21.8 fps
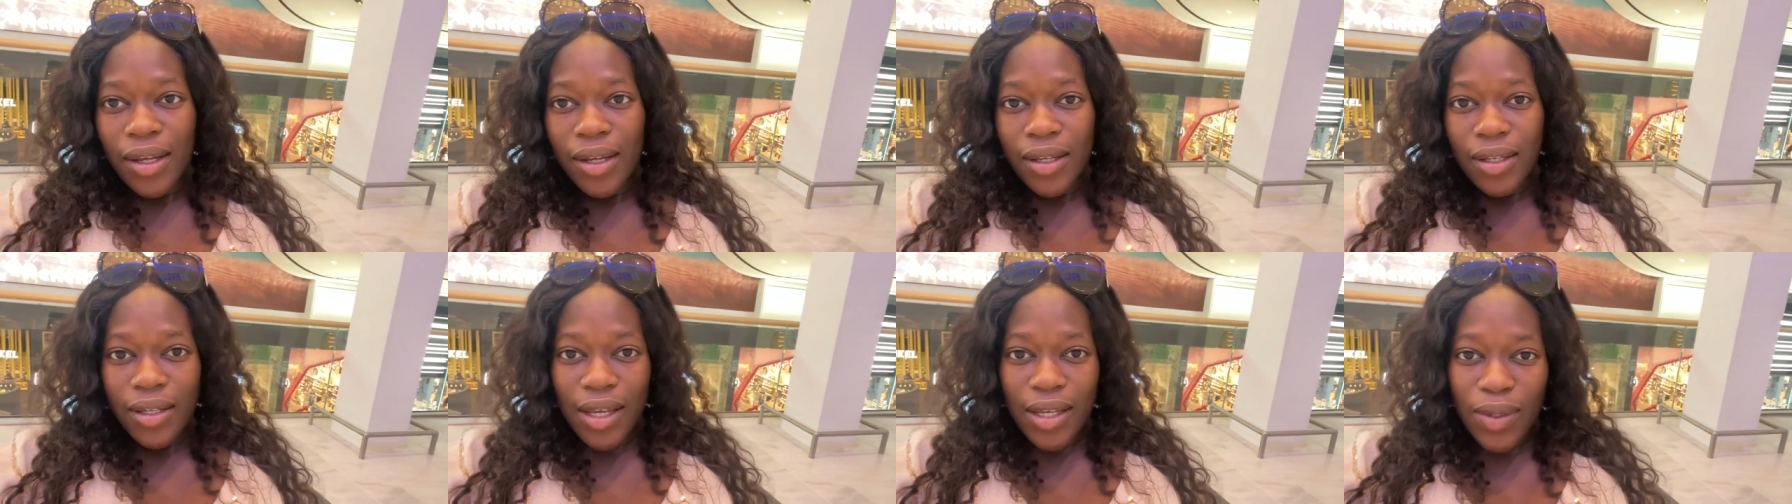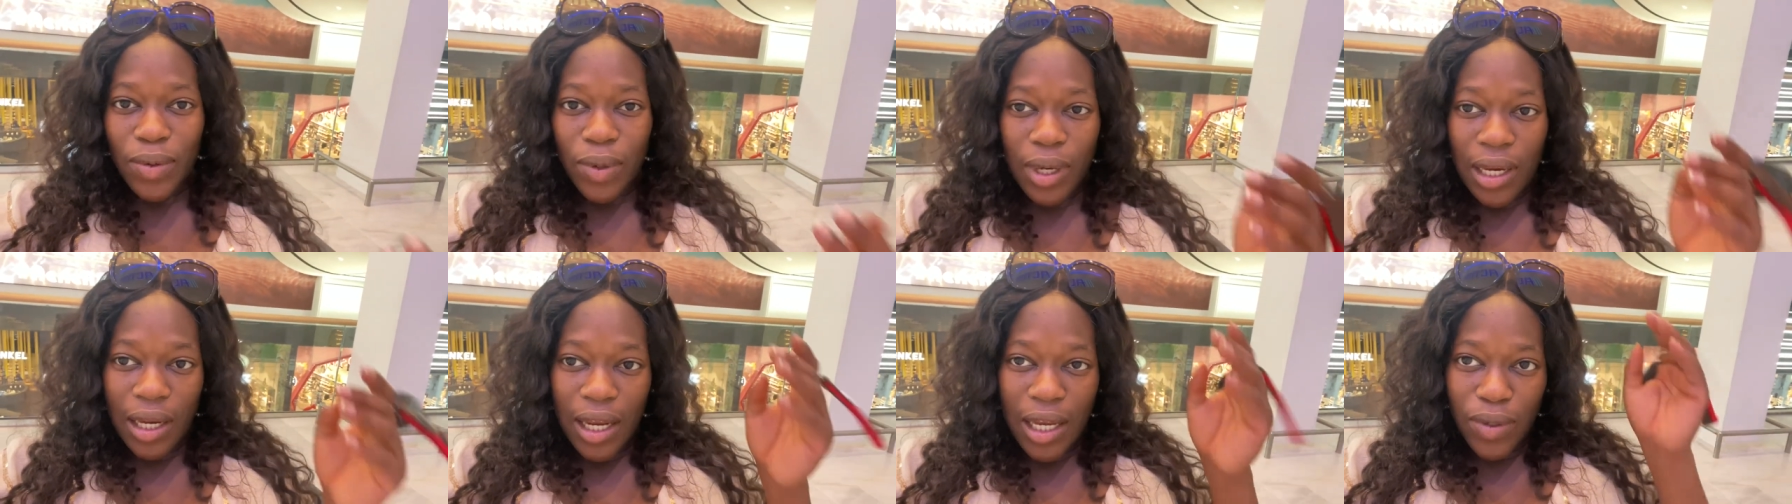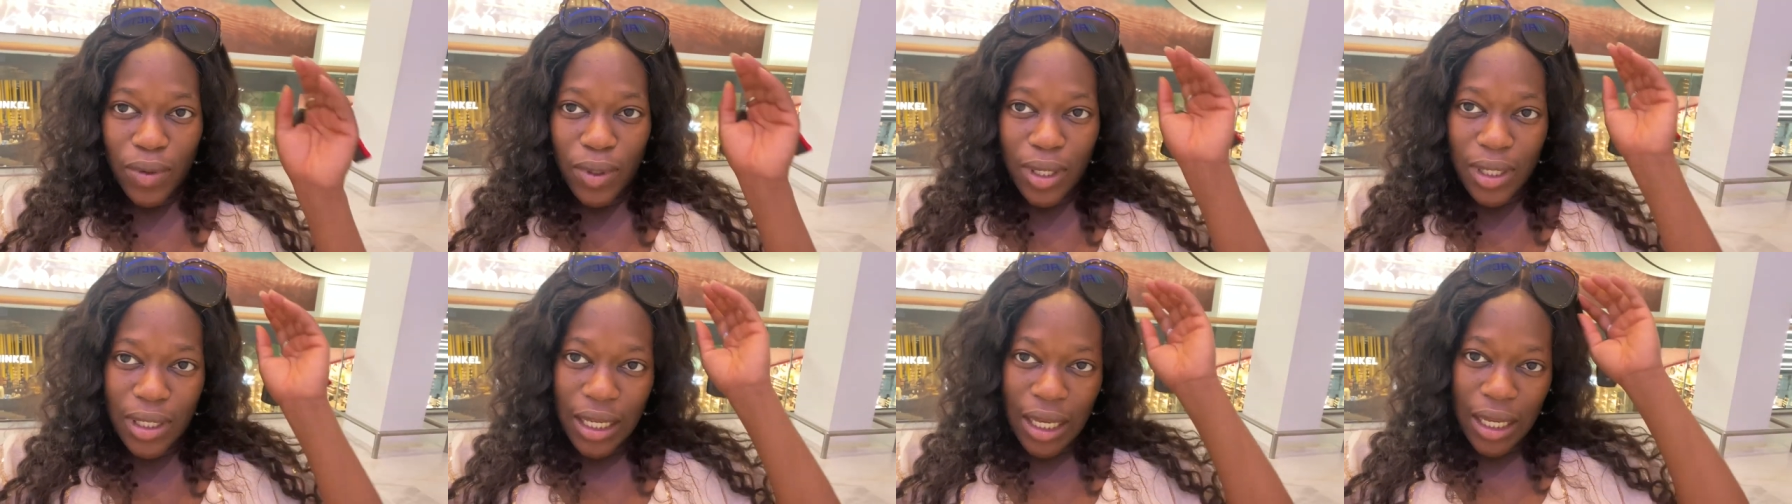as quickly as we
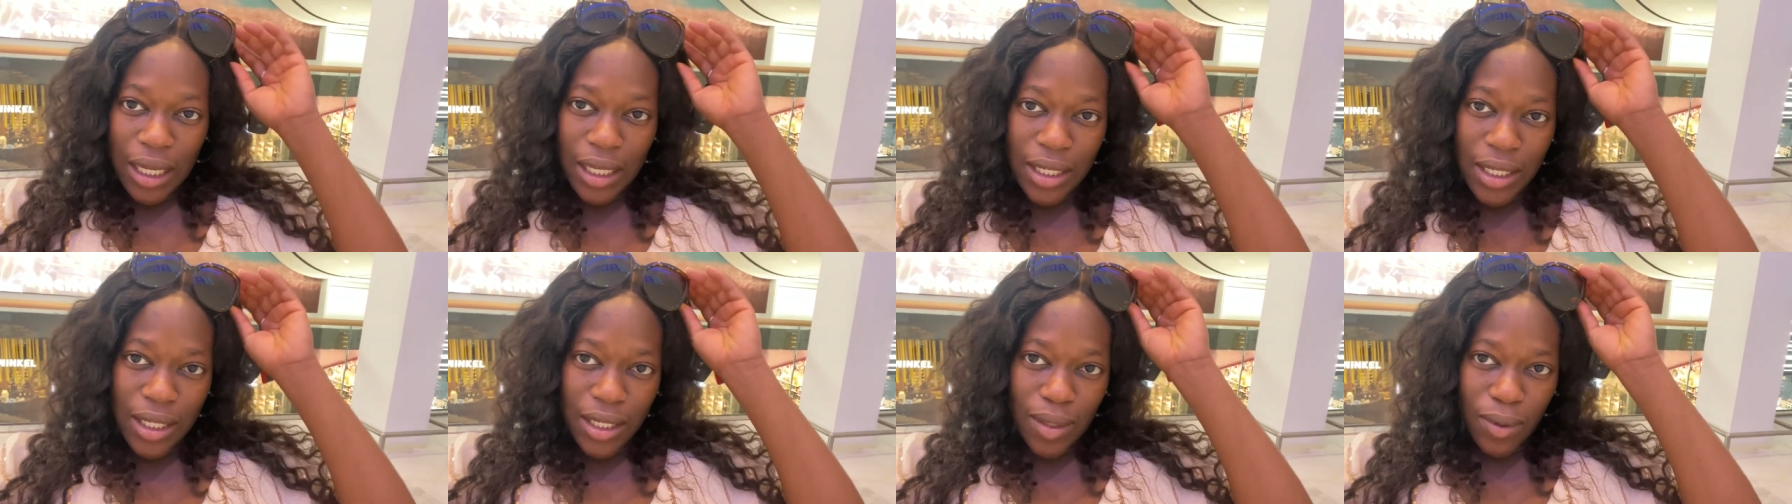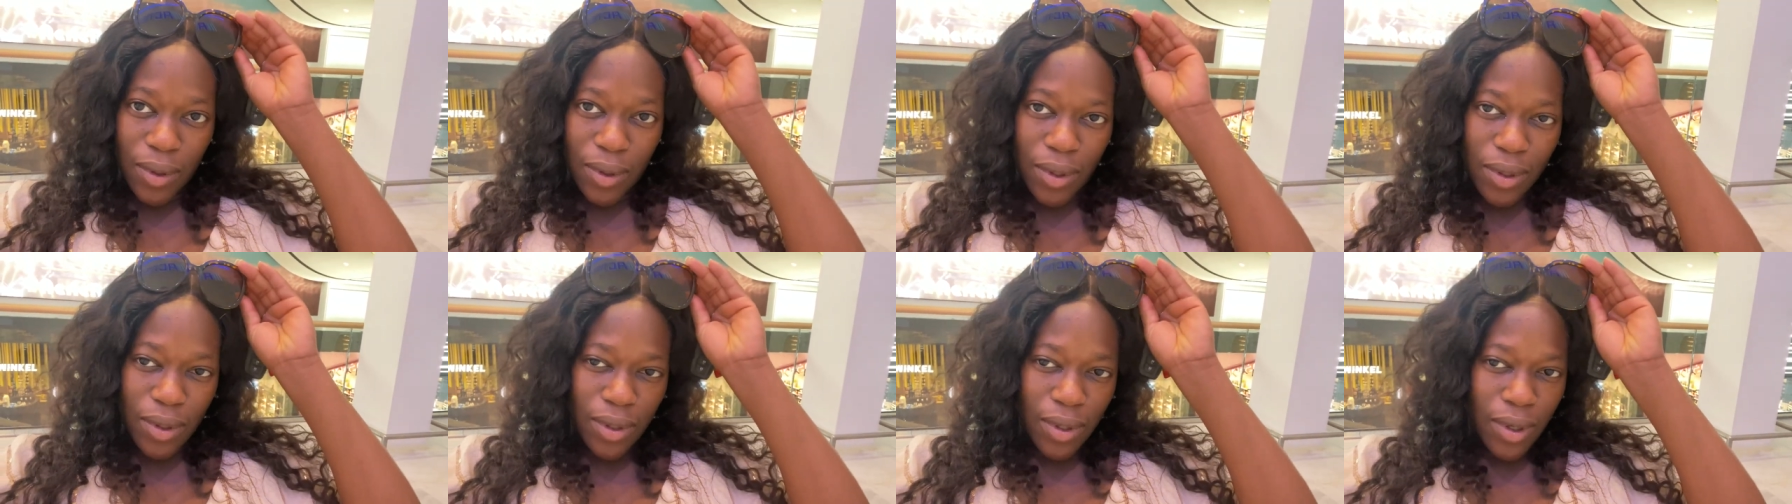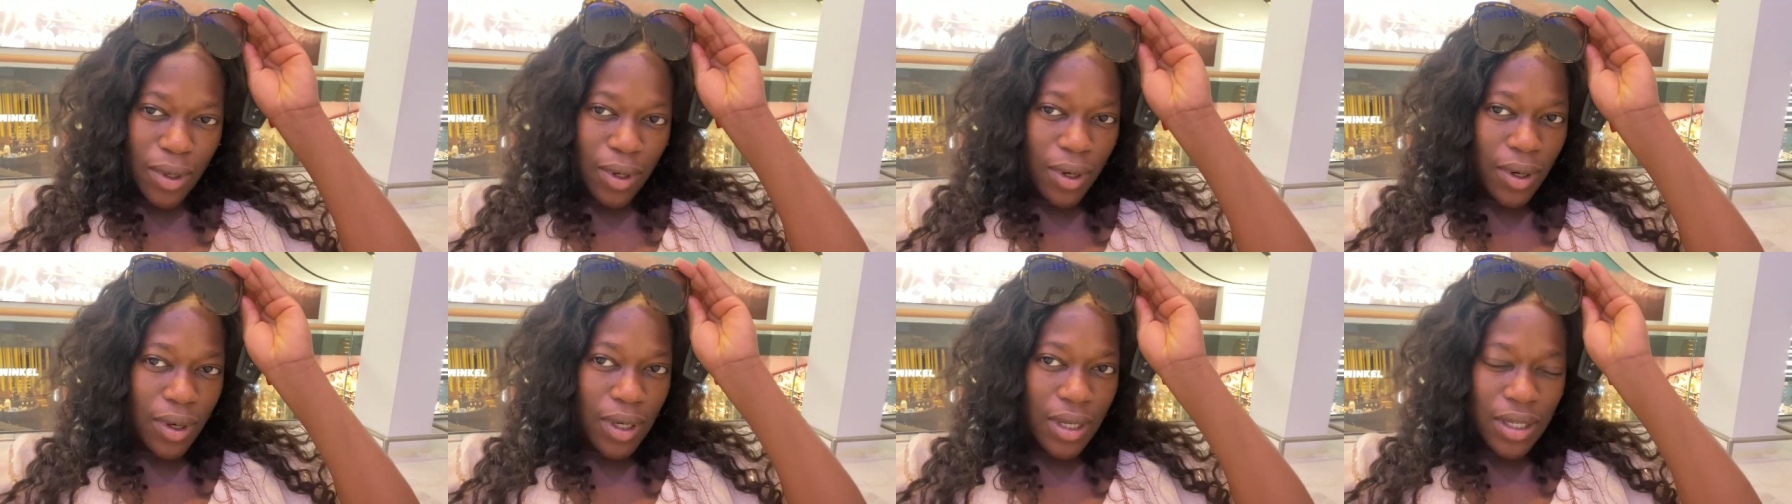need to exit because the
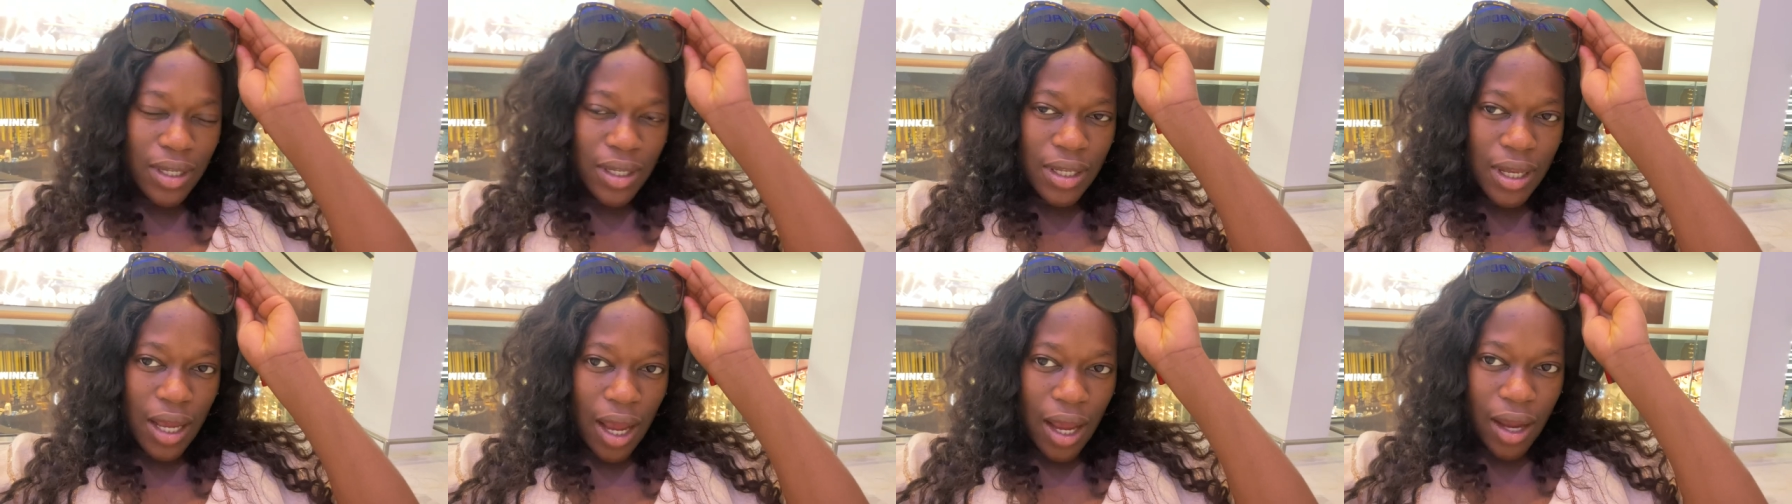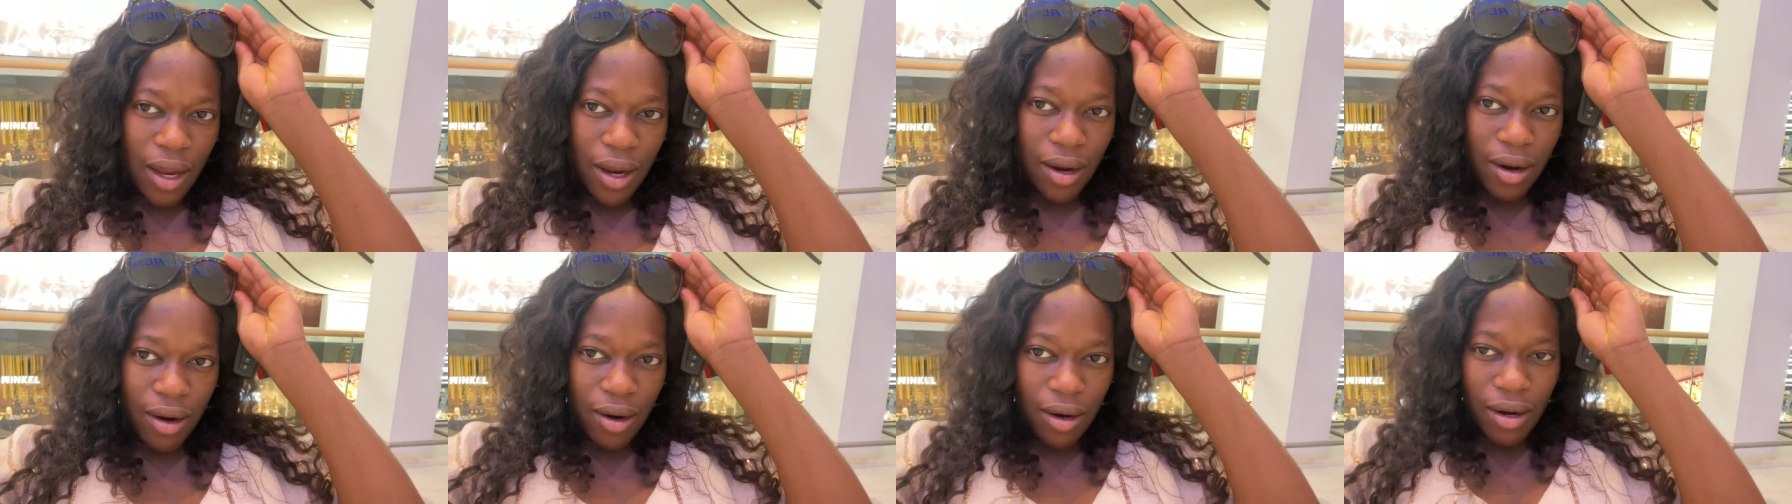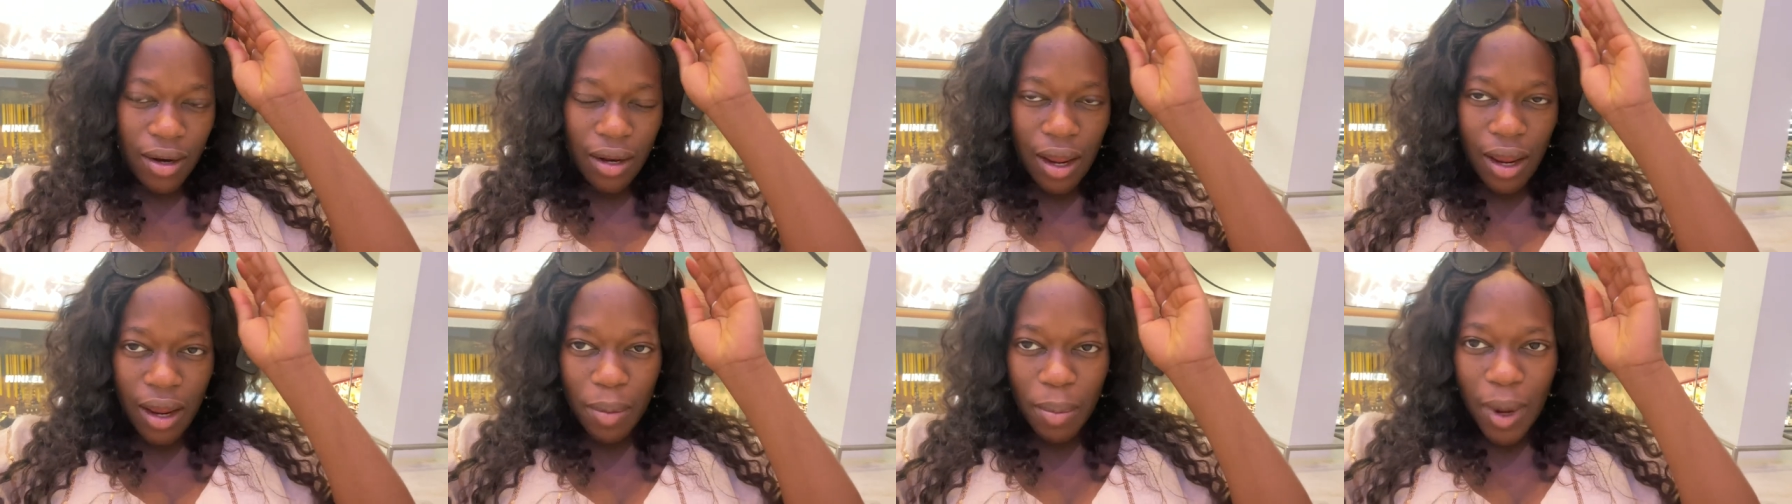girl is tired,
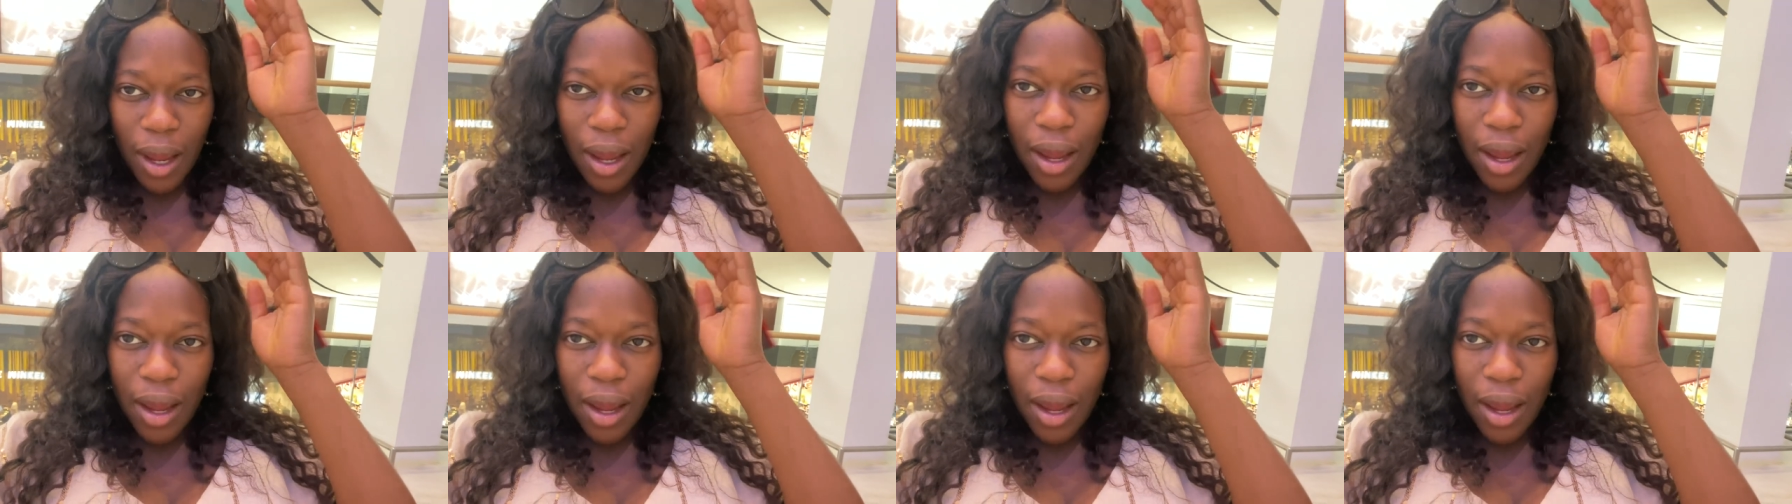like my